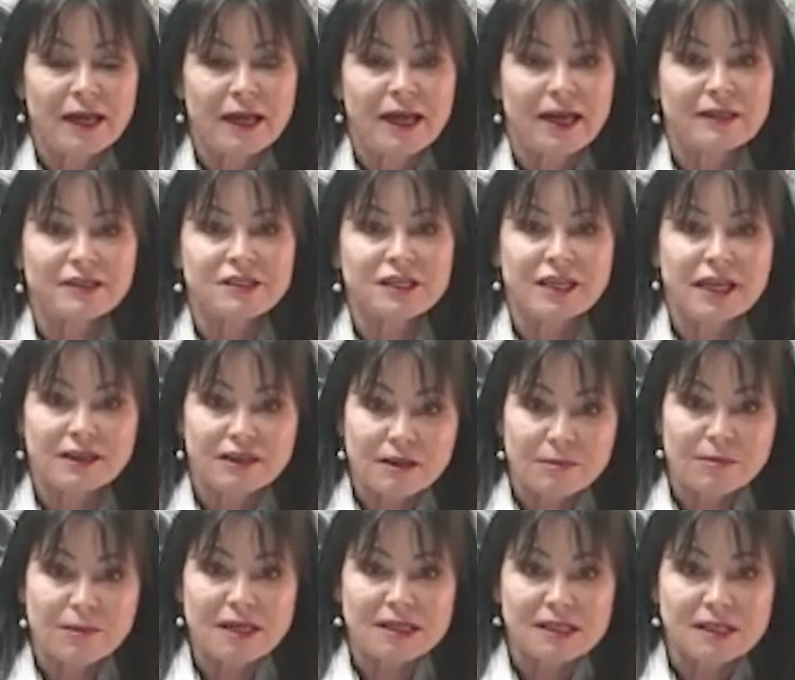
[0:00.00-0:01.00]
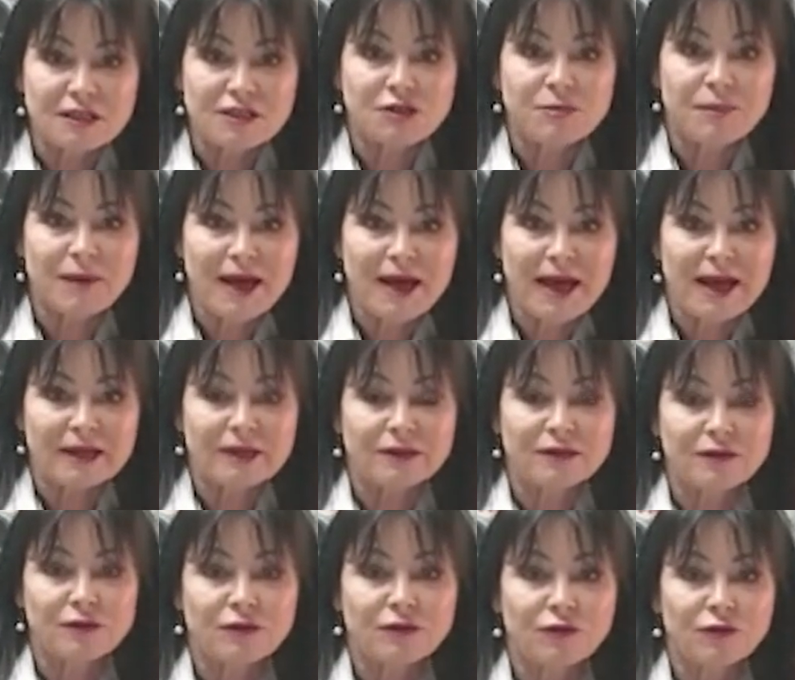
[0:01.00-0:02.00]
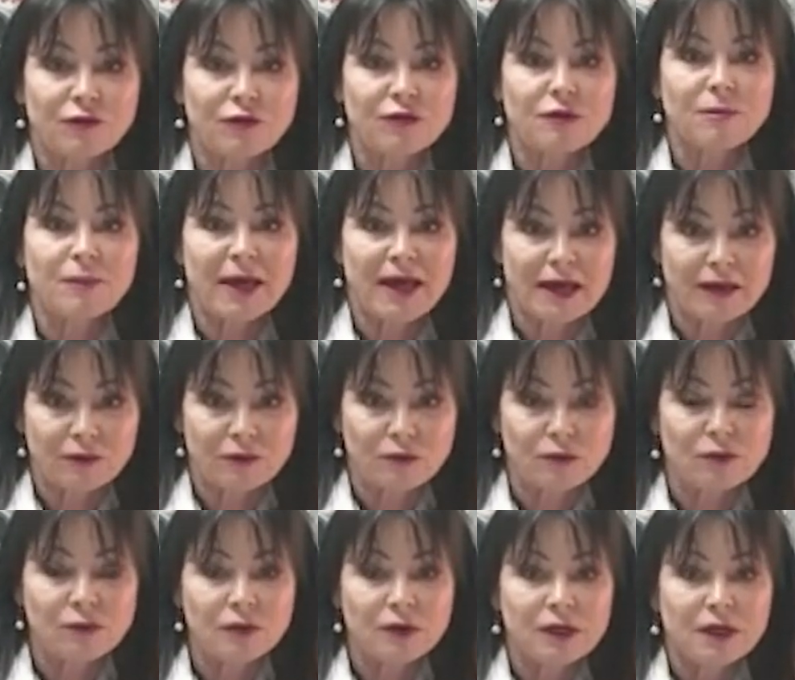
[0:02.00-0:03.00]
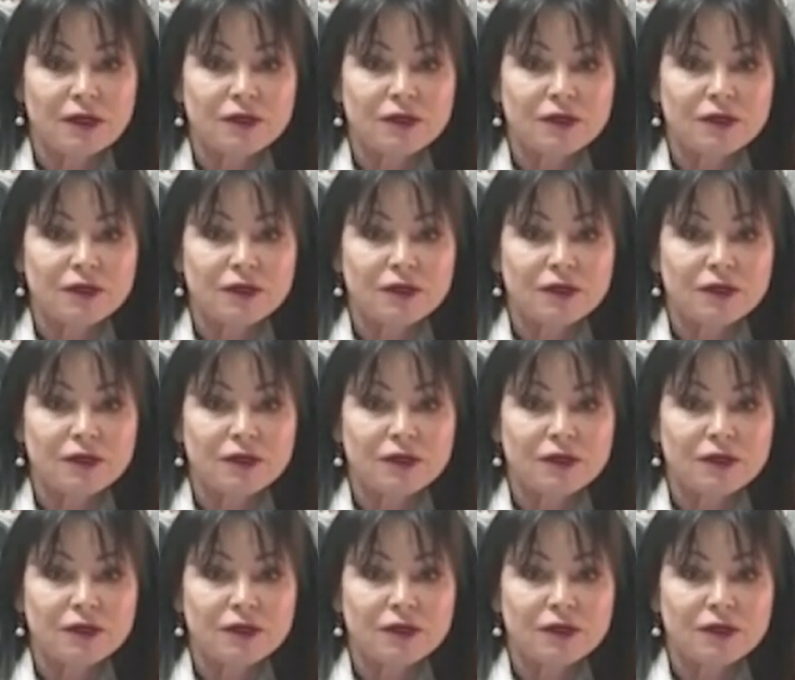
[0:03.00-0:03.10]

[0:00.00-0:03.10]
and to get the message back through the panel